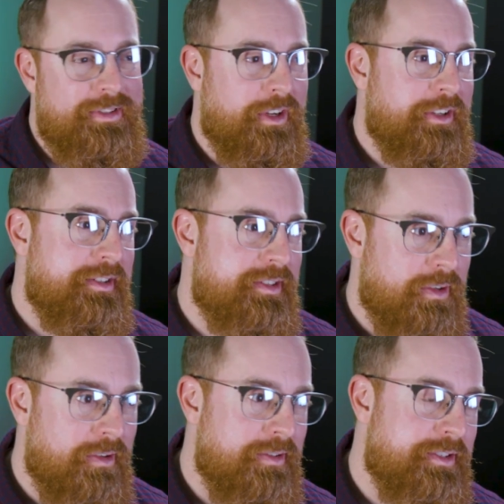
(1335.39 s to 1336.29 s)
their
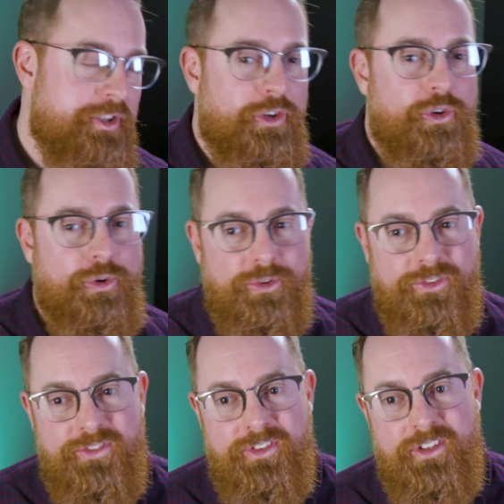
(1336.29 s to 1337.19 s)
concerns, their
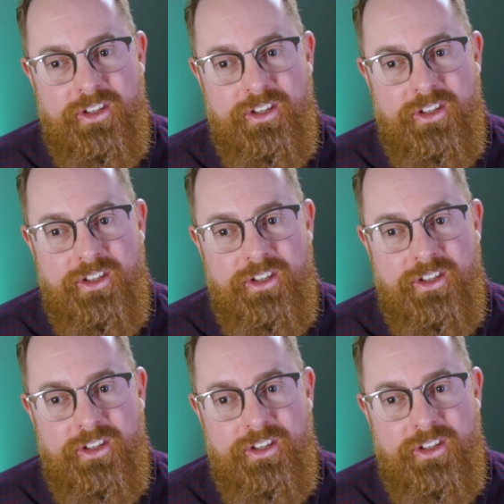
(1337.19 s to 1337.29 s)
goals.